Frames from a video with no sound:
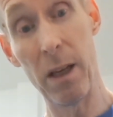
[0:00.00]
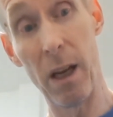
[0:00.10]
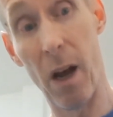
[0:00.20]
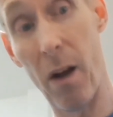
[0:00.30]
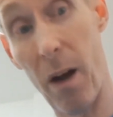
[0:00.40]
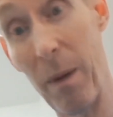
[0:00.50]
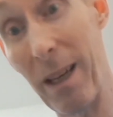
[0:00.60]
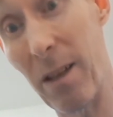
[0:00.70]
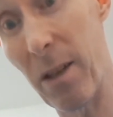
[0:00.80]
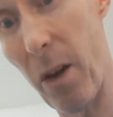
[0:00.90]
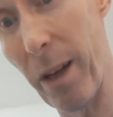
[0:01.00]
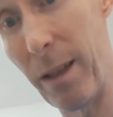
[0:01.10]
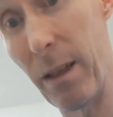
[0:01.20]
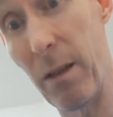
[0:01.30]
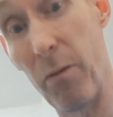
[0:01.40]
you know, I'm
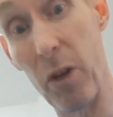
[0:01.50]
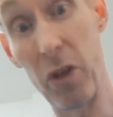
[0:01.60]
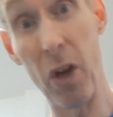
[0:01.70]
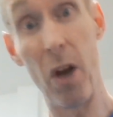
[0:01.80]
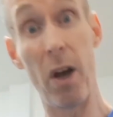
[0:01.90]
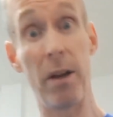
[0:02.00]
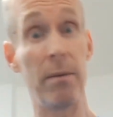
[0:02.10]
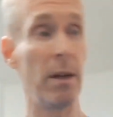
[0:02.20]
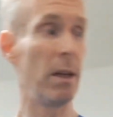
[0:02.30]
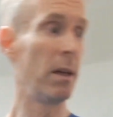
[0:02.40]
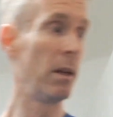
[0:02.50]
excited to return